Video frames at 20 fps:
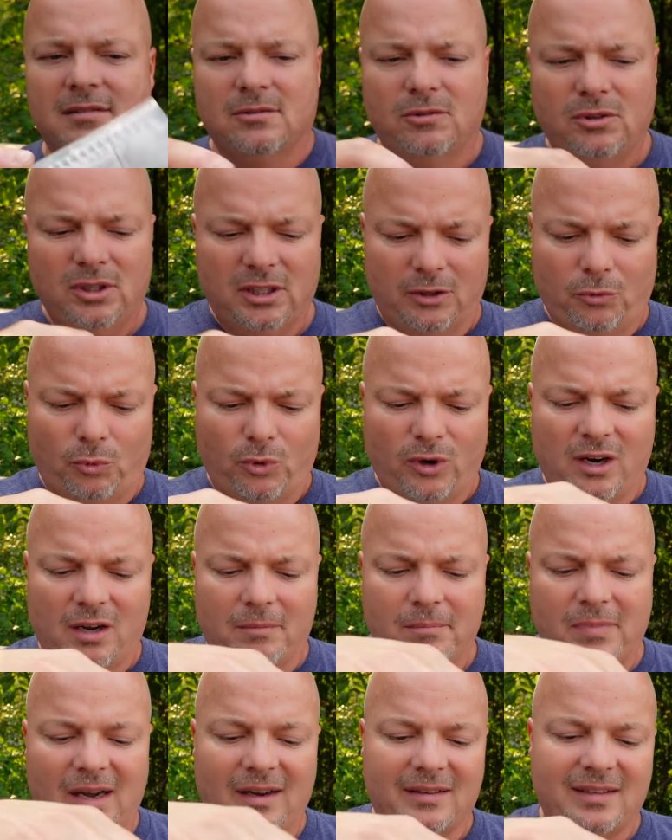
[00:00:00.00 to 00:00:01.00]
When we're
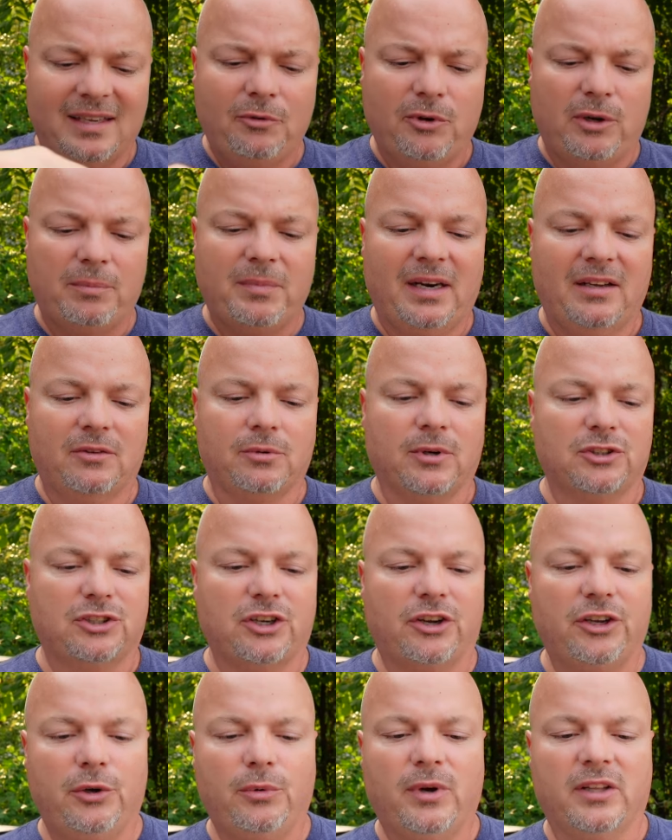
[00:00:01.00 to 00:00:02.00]
unboxing, we might as well
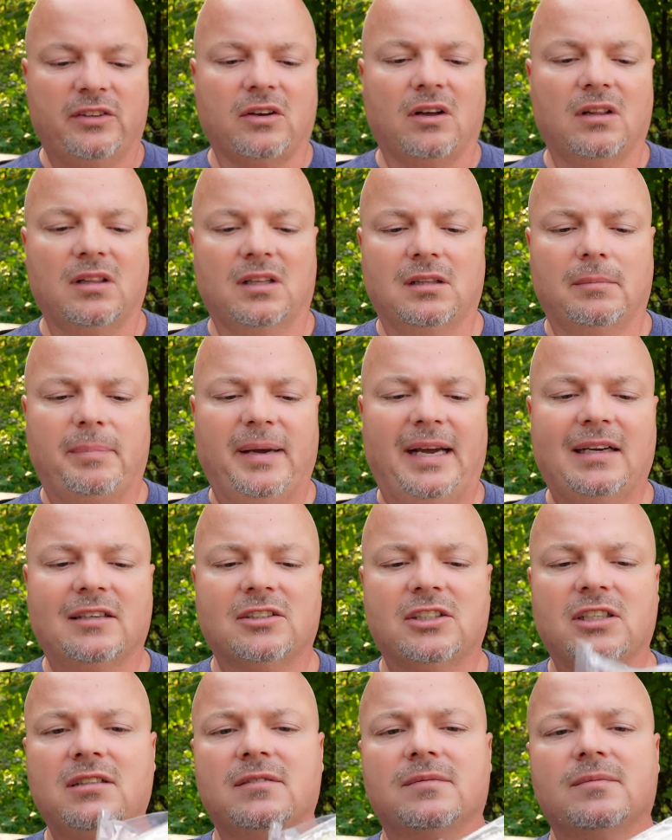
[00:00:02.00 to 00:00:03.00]
show you what's all in the
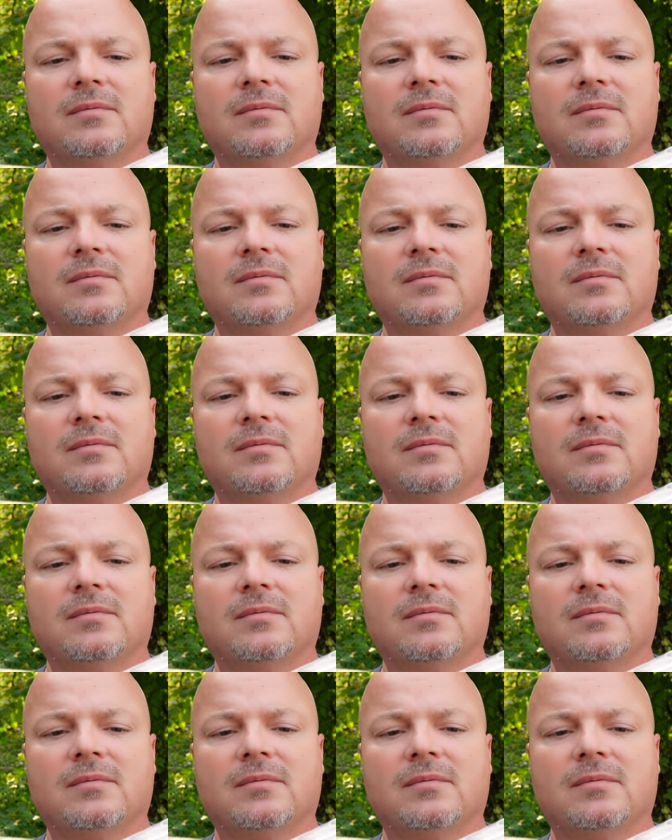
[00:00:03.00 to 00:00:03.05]
packaging.